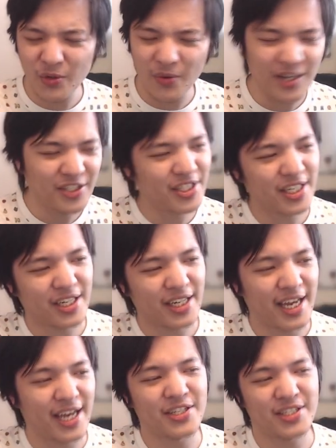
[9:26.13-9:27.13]
questioning
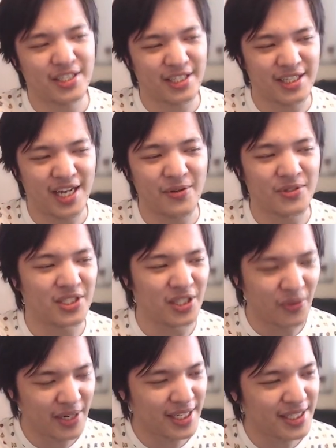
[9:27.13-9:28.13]
again just because of how
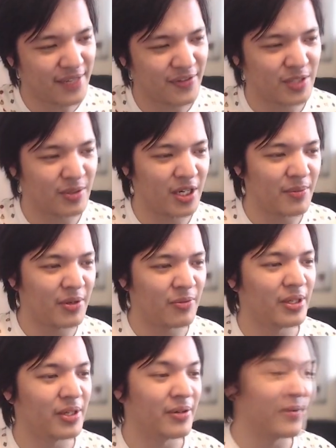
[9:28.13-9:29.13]
slow it is, if it's going to be
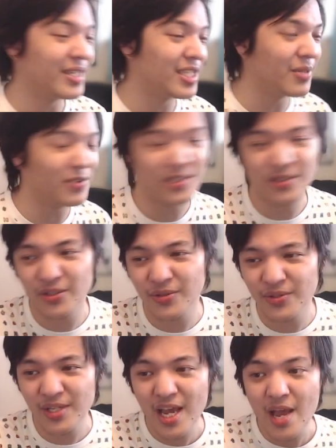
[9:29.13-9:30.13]
really reasonable to
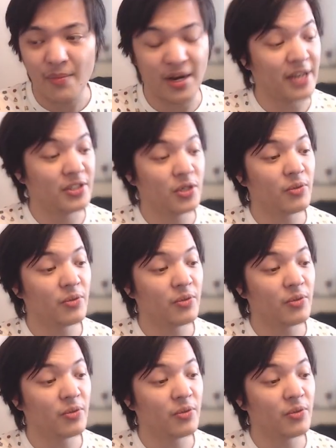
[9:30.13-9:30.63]
use, but I do